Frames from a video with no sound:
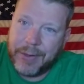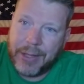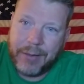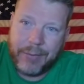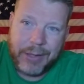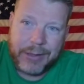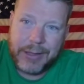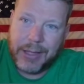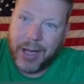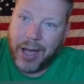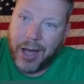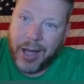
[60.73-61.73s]
it wasn't
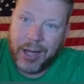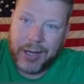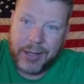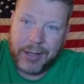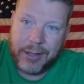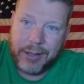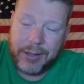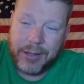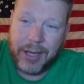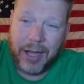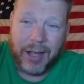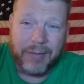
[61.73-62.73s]
hot.
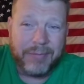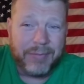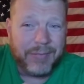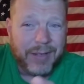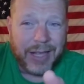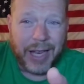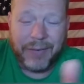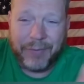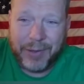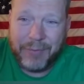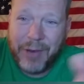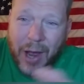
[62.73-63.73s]
I,
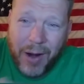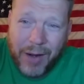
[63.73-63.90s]
if y'all